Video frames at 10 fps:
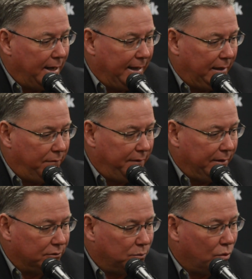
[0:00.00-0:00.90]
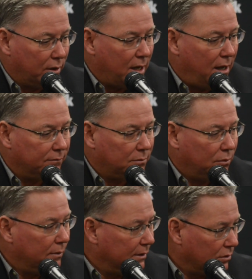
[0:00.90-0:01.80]
and he feels more
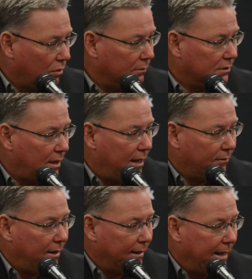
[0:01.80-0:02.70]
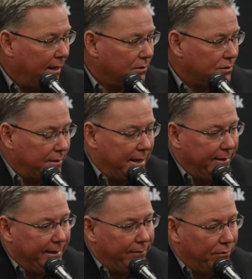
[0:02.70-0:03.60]
comfortable with his arm slot right now, so now
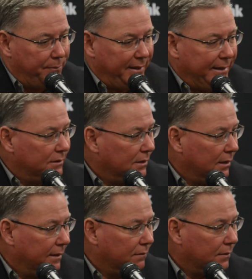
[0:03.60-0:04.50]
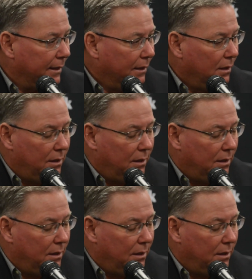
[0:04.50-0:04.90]
he can repeat his delivery.